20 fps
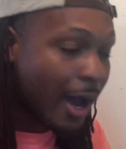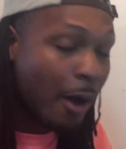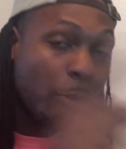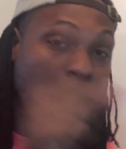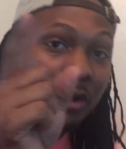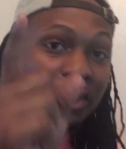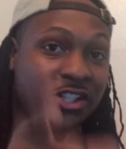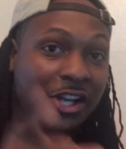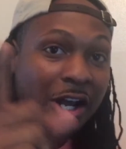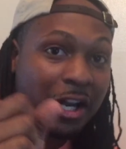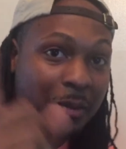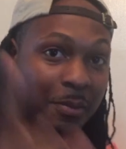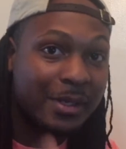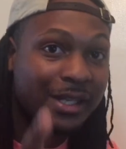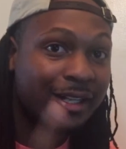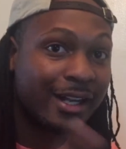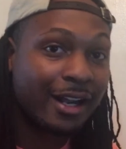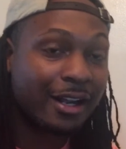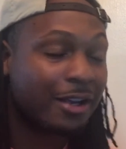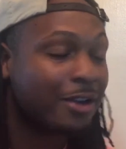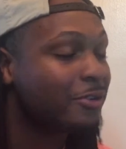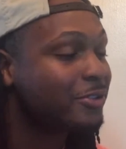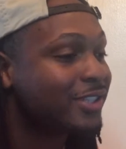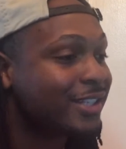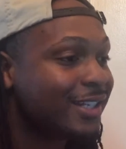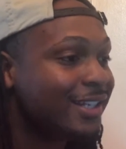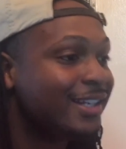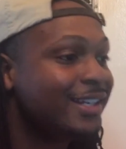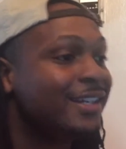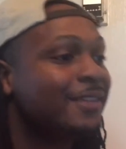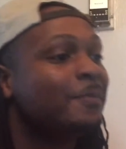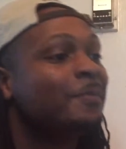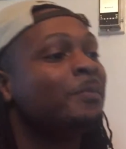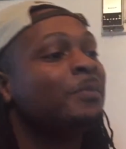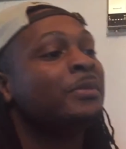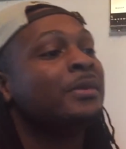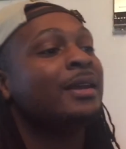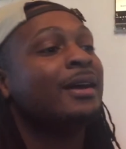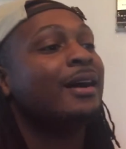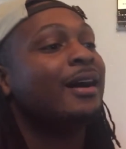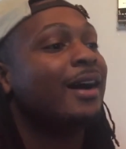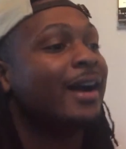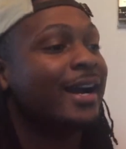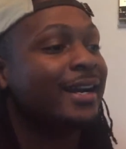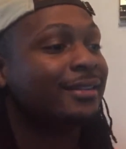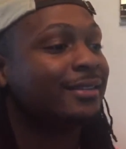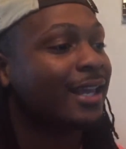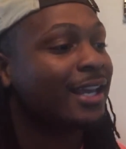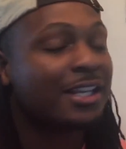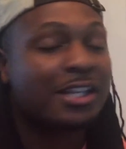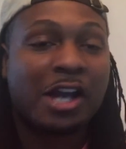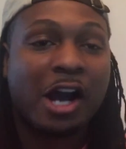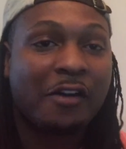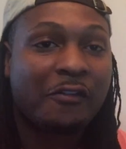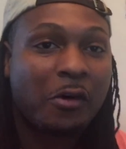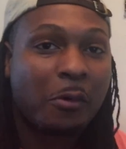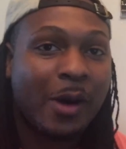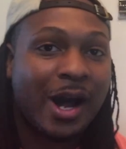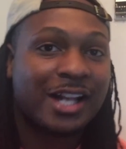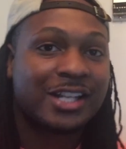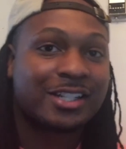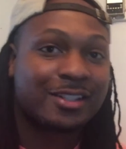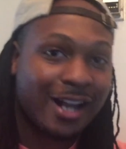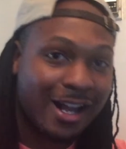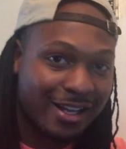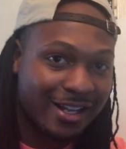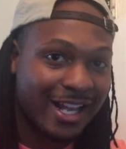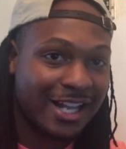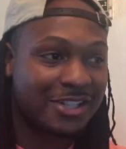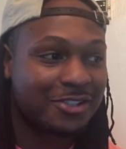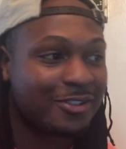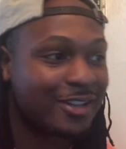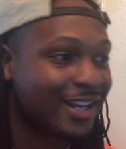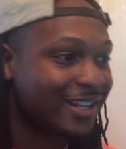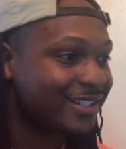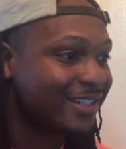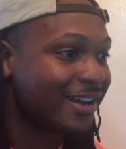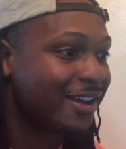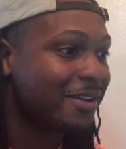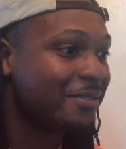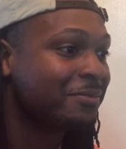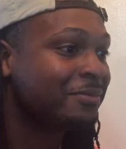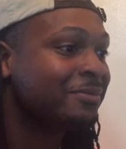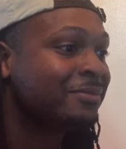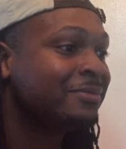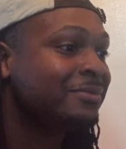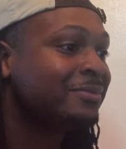but I want y'all to be there. Go see it. All right, thank y'all for watching. I'll catch you next time.